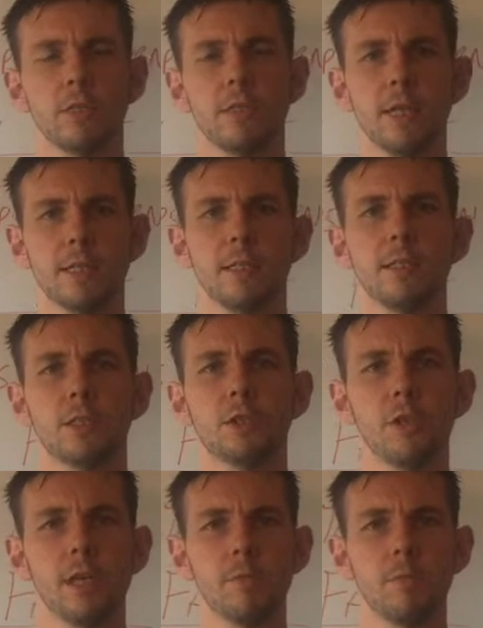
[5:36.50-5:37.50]
takes into
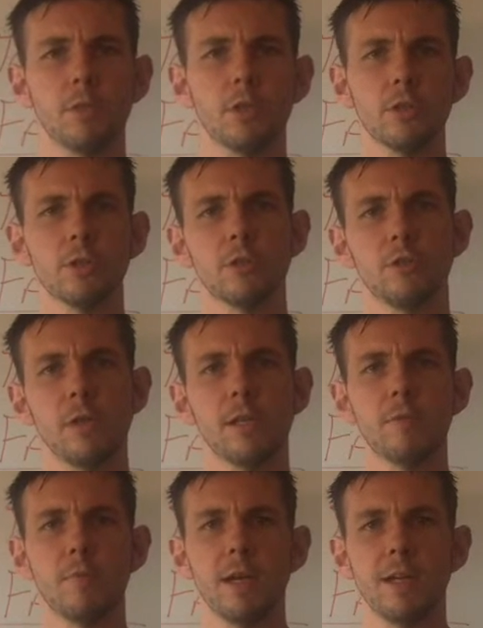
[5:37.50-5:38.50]
training but doesn't
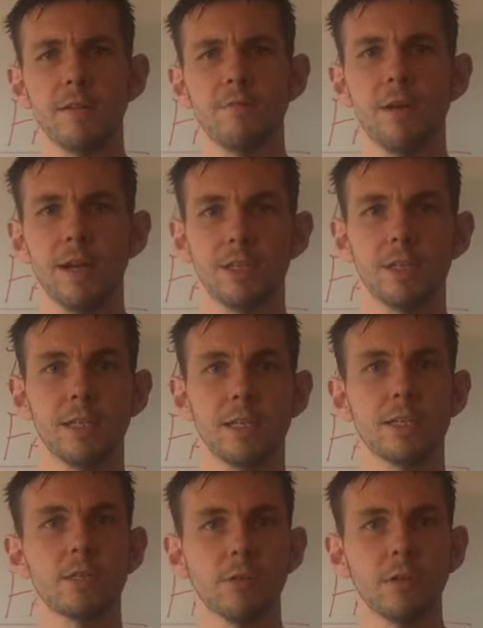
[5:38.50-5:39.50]
train their mind eventually
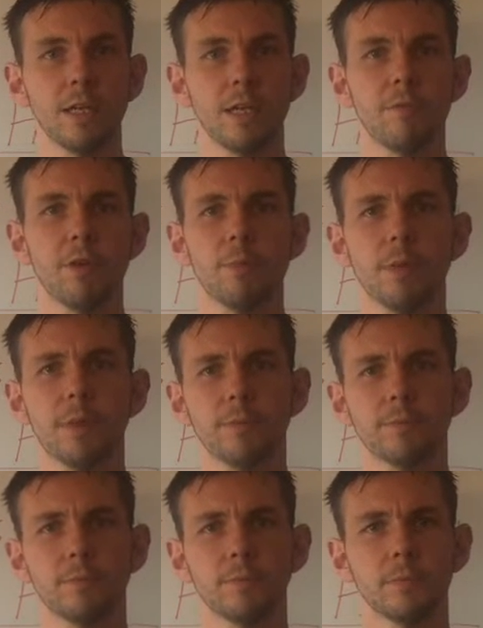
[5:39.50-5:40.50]
is going to give up.
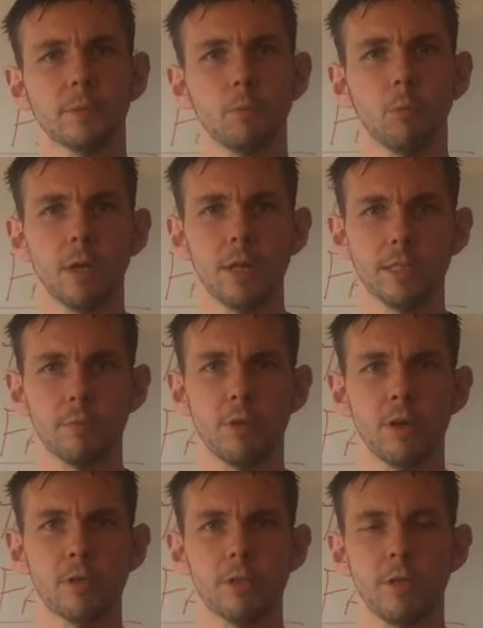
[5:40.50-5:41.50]
Whereas a
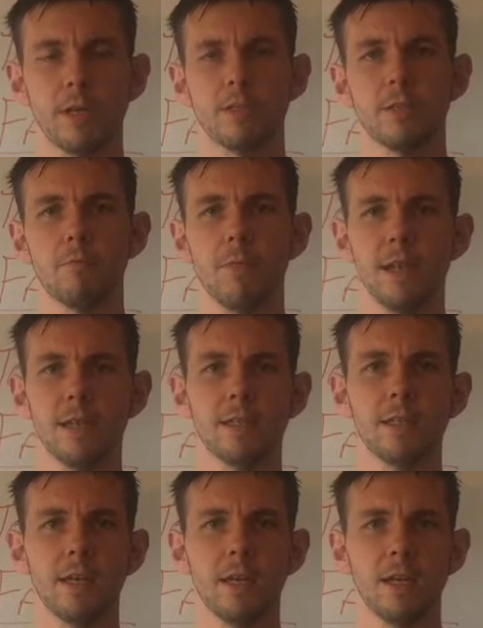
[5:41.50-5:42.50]
person who has their
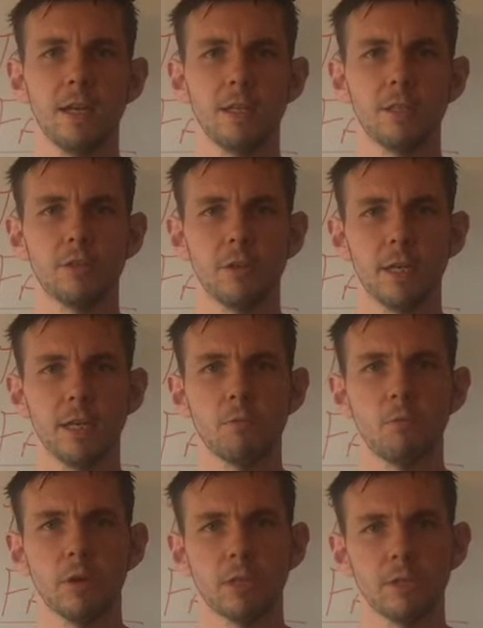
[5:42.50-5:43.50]
mind trained,
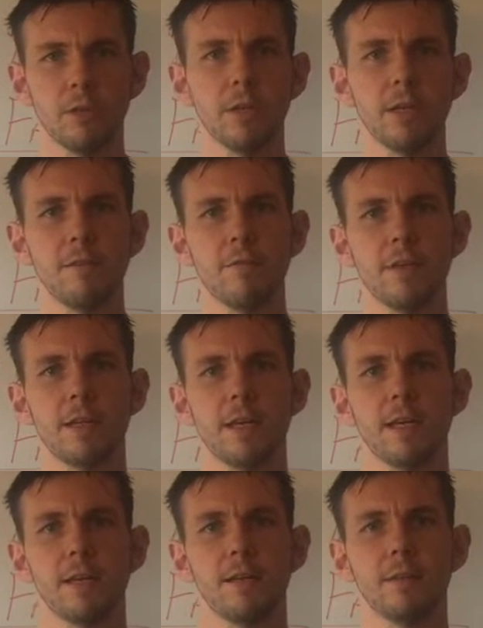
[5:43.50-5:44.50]
works on it every
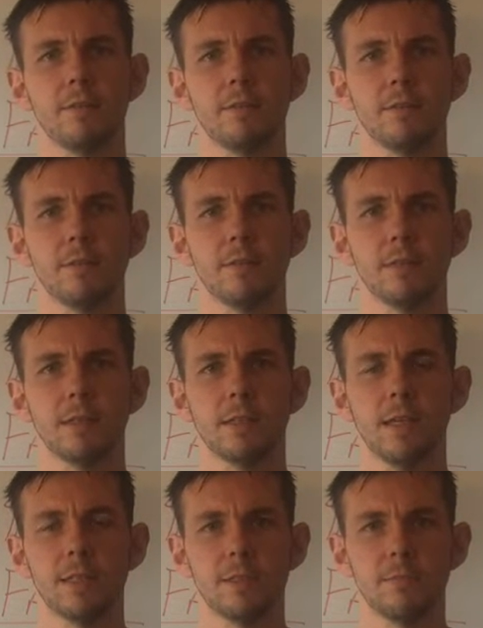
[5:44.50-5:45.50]
day,
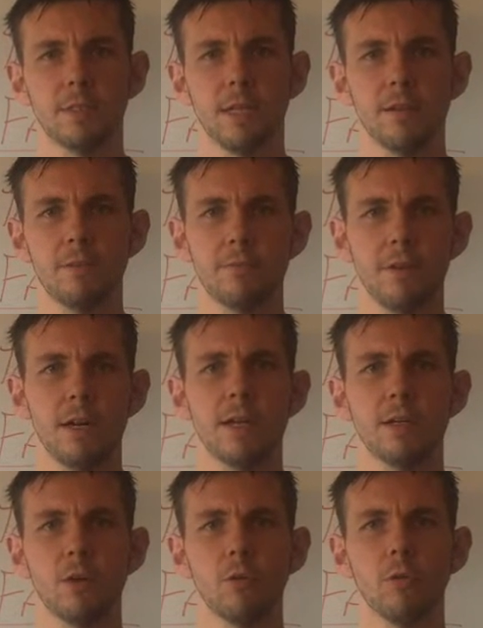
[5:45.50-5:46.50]
gets themselves
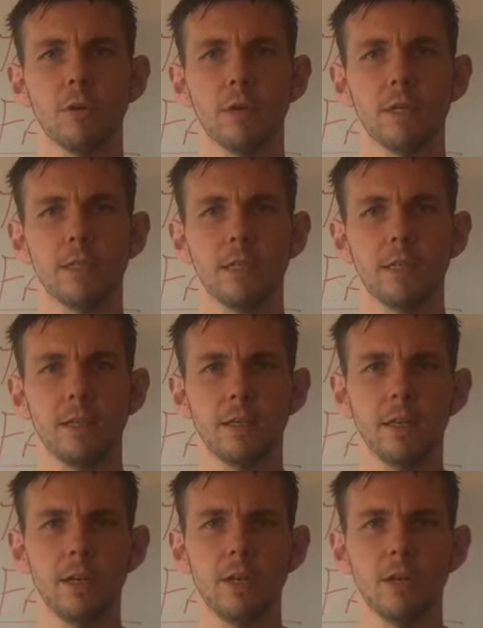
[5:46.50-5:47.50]
very goal oriented,
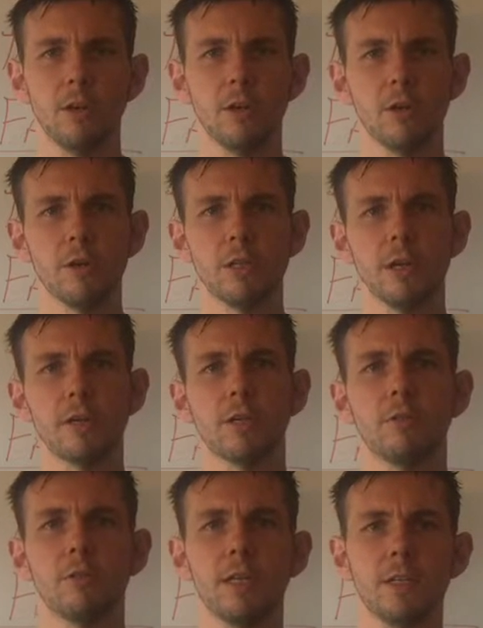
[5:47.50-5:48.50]
learns how to
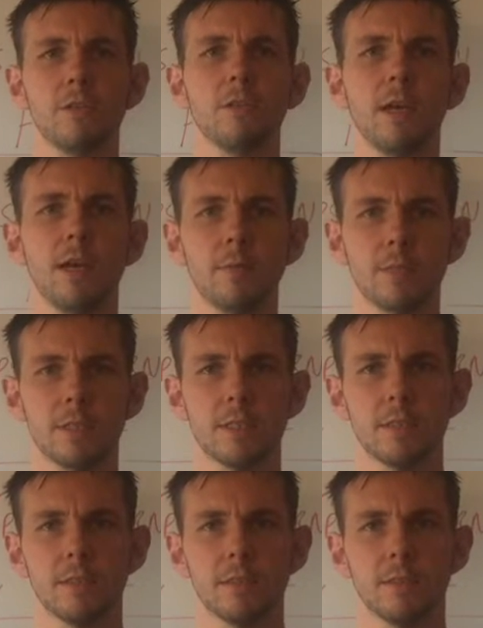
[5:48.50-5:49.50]
create new
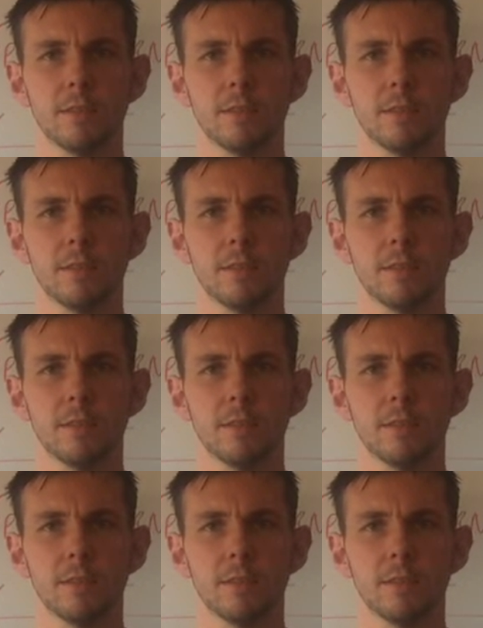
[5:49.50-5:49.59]
habits,